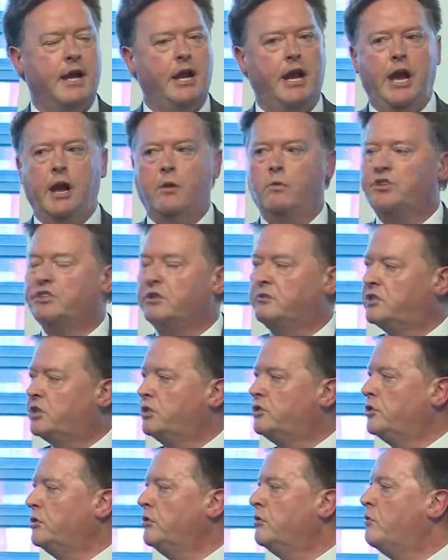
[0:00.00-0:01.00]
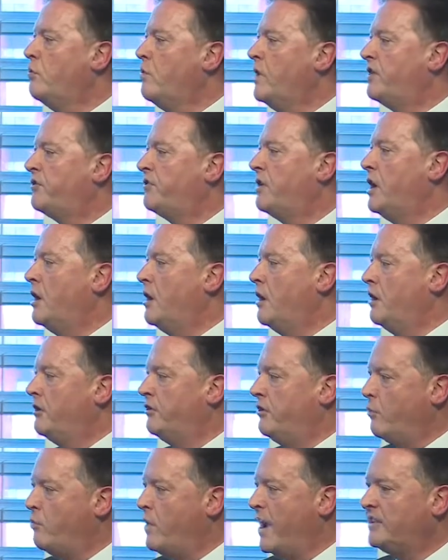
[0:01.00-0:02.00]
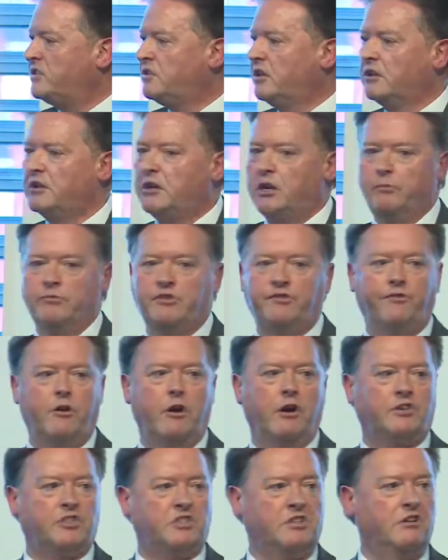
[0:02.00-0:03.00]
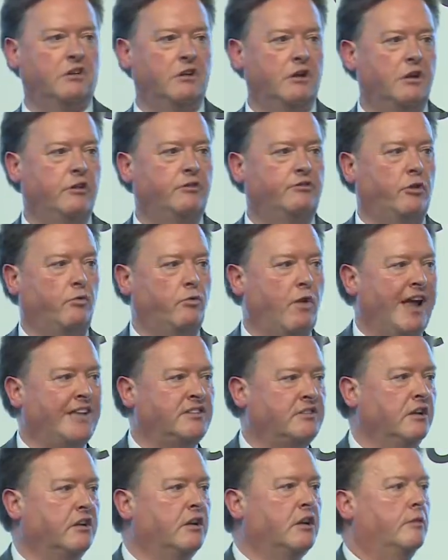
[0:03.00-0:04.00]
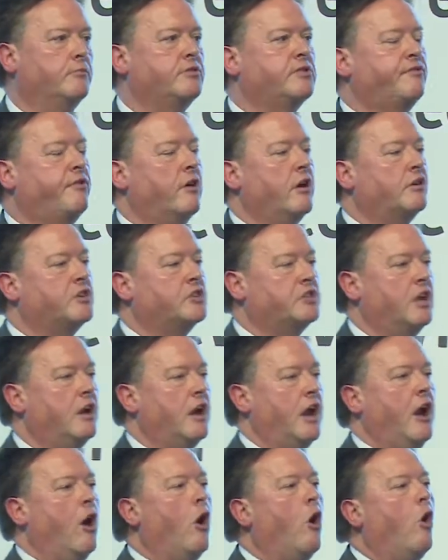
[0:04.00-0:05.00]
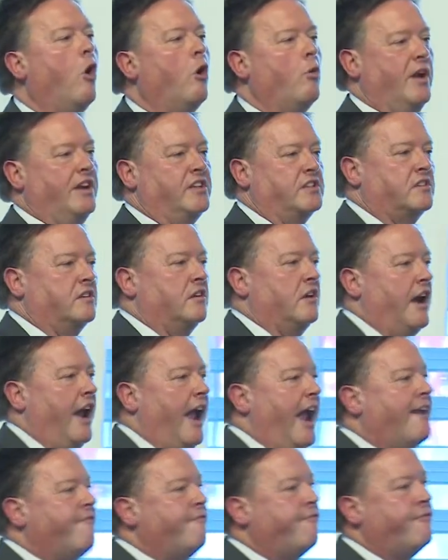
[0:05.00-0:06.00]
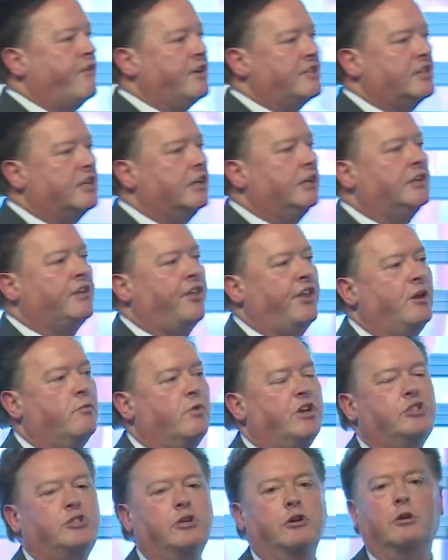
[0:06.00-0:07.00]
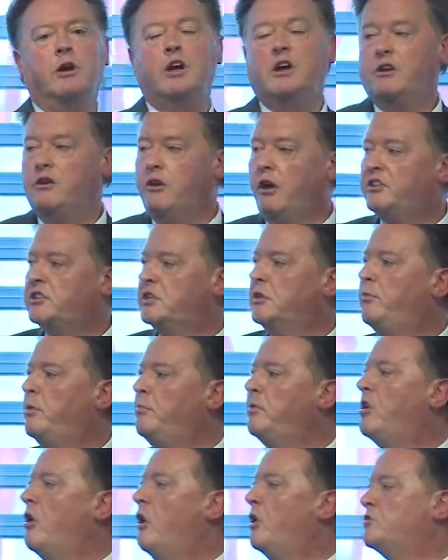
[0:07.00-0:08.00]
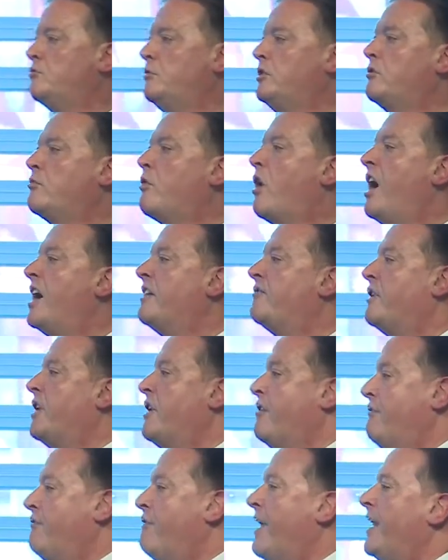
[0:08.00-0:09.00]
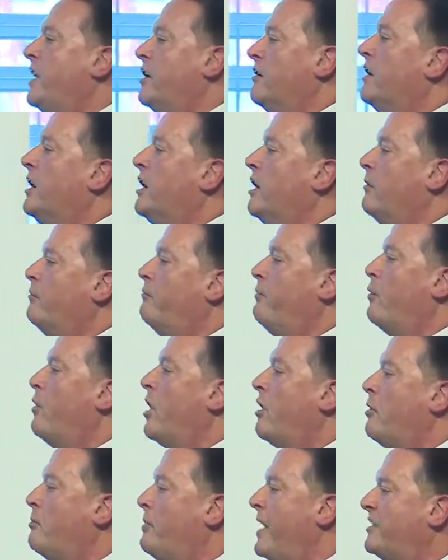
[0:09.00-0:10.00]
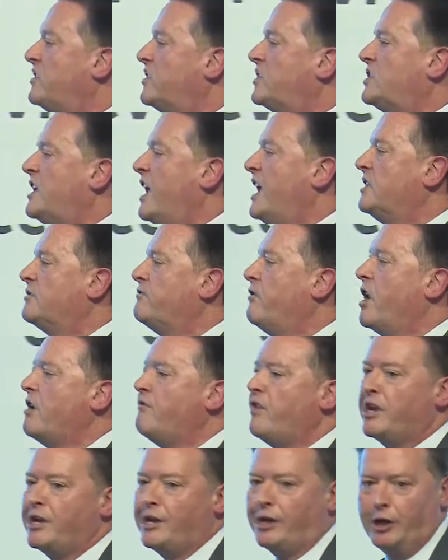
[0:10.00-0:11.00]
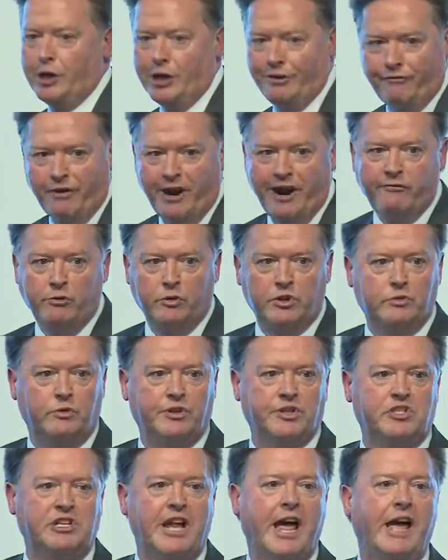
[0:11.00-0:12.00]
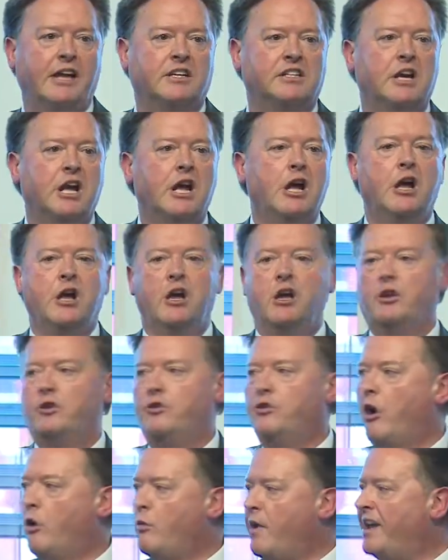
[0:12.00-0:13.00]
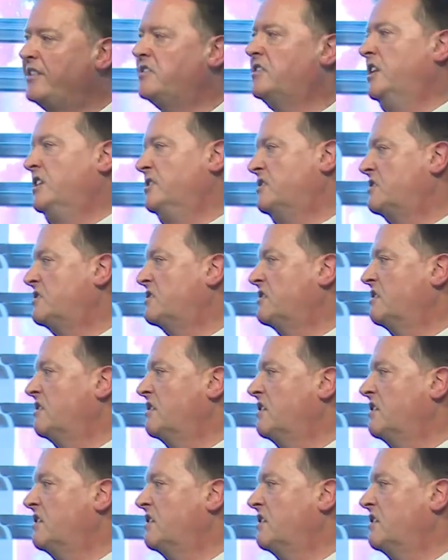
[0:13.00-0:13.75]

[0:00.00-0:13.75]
it was to do with the resident comes first. The resident comes first always. Every single thing we do, not simply because we derive value, but what I'm about to say is very, very clear for everyone to understand. No residents,